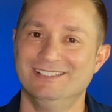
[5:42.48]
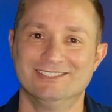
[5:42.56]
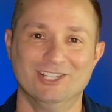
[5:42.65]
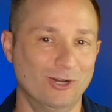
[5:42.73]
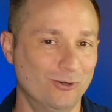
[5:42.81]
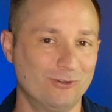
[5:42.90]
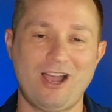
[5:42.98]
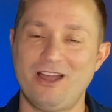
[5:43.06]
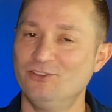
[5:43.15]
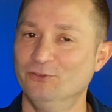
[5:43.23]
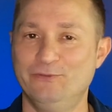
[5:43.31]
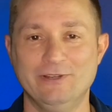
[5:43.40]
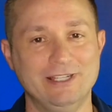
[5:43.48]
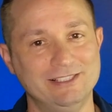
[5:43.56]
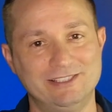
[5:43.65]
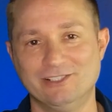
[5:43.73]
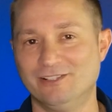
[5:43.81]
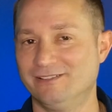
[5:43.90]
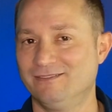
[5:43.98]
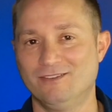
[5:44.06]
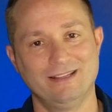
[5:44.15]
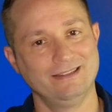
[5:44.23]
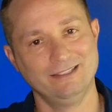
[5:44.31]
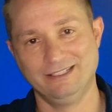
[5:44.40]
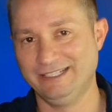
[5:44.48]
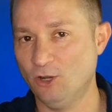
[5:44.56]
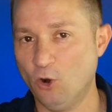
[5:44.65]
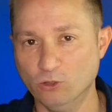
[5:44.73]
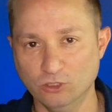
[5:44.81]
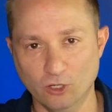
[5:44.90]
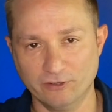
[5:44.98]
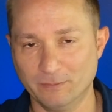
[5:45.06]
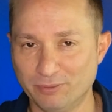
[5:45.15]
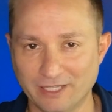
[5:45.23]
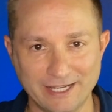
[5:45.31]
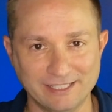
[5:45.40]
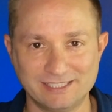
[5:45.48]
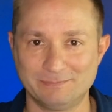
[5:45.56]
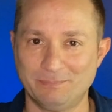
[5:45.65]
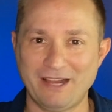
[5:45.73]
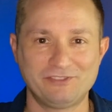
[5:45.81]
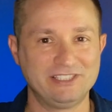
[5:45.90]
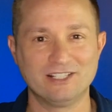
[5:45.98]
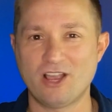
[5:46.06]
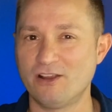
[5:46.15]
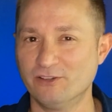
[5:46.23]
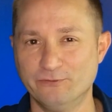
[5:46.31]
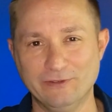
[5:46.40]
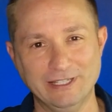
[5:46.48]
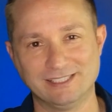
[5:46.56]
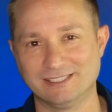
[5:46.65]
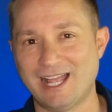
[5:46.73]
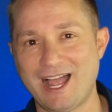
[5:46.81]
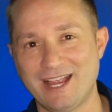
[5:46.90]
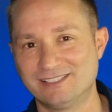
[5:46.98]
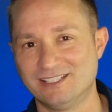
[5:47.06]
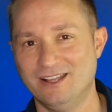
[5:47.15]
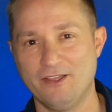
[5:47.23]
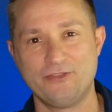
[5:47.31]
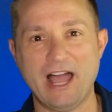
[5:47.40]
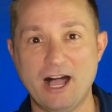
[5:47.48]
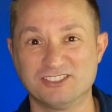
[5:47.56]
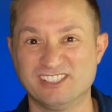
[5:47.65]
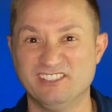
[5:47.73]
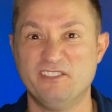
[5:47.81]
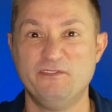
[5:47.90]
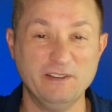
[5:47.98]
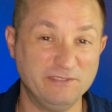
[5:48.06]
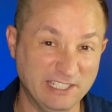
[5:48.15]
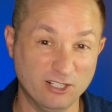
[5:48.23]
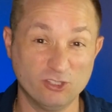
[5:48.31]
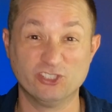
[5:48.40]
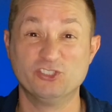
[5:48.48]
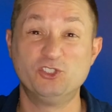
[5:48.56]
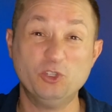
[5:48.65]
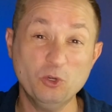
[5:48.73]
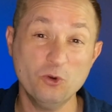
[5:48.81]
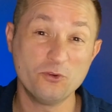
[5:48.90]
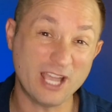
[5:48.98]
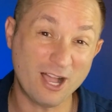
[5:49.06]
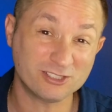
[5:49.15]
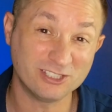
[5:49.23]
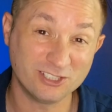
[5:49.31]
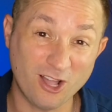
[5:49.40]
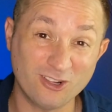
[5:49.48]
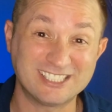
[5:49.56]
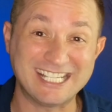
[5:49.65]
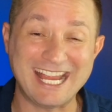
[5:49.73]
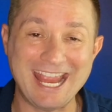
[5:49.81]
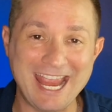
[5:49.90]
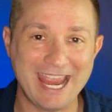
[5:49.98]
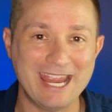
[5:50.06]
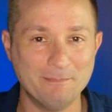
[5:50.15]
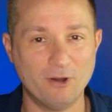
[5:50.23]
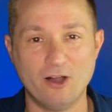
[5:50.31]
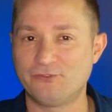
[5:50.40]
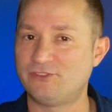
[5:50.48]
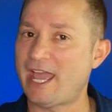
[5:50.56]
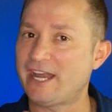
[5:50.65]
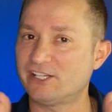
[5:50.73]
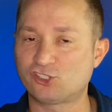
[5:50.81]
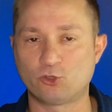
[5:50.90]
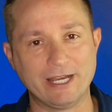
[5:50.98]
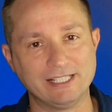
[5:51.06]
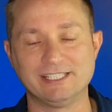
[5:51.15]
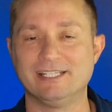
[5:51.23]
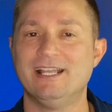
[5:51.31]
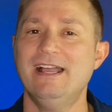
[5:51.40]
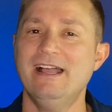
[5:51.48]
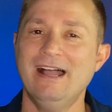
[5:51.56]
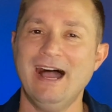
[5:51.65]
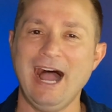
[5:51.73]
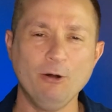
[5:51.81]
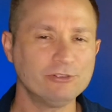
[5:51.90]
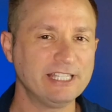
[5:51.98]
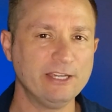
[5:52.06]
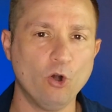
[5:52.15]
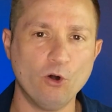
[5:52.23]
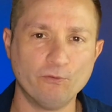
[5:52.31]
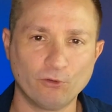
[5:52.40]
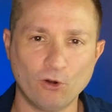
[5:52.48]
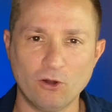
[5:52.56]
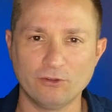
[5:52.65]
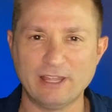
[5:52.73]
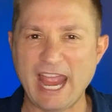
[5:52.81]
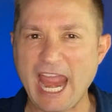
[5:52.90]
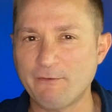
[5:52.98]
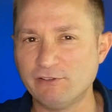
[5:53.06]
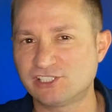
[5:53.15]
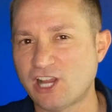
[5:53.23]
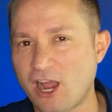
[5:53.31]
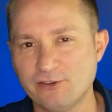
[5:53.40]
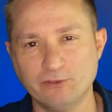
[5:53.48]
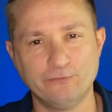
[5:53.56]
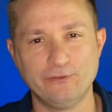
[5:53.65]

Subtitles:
So condo fees, they're literally all over the place. I've seen condo fees as high as $1,000, $1,500, $2,000 a month. That is crazy. I would say overall, the average condo